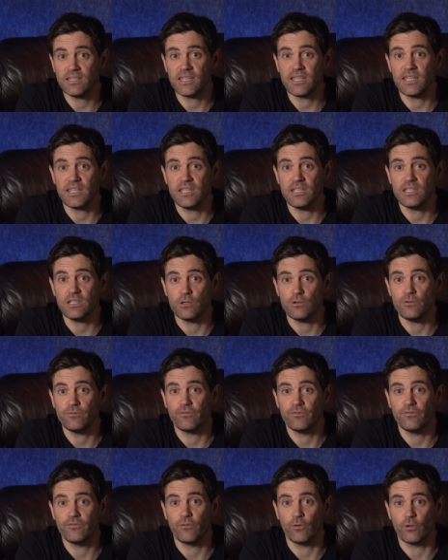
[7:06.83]
the EU
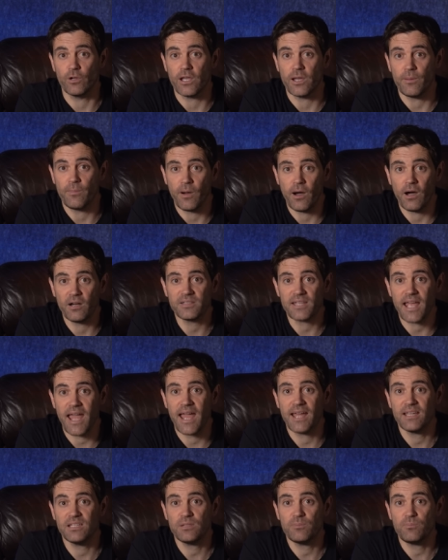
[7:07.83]
from falling apart,
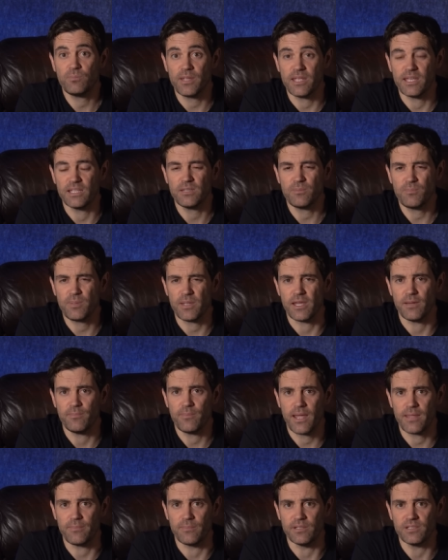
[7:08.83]
and peer to peer
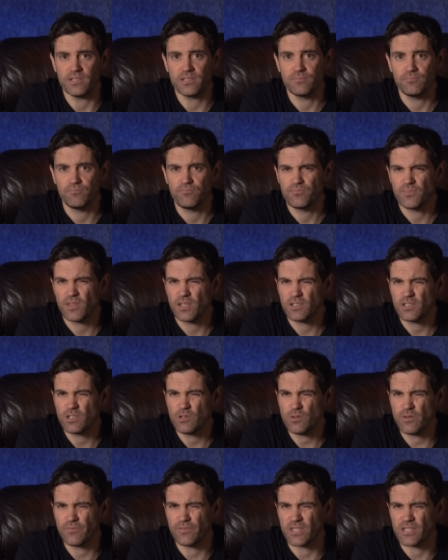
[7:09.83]
payments.
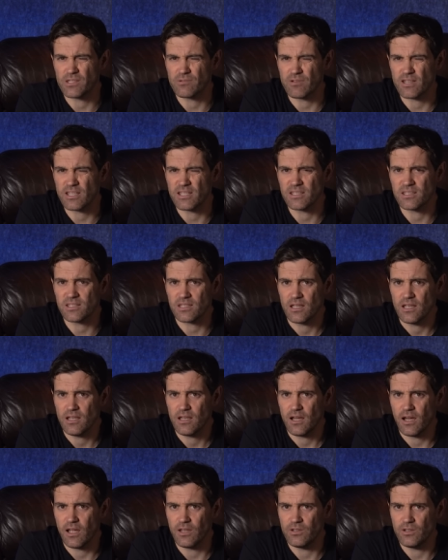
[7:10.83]
Two of these reasons
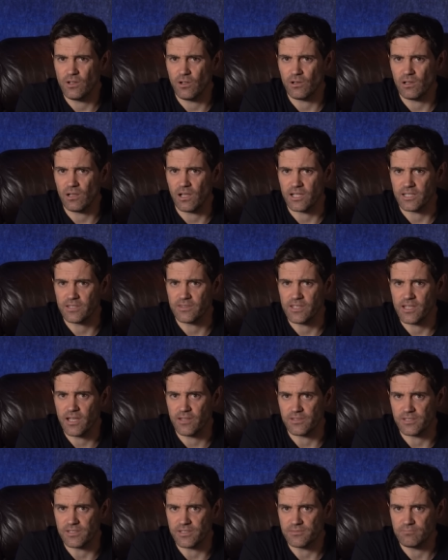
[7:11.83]
are not like the
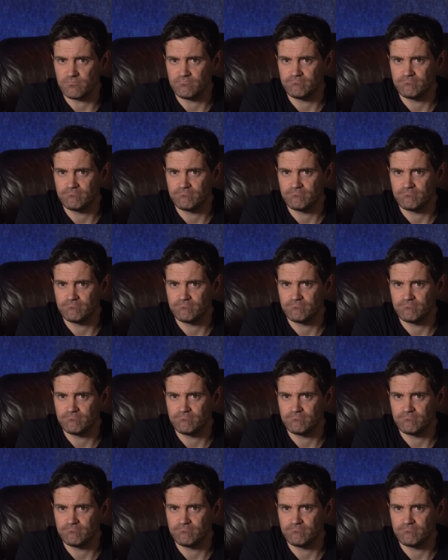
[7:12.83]
others.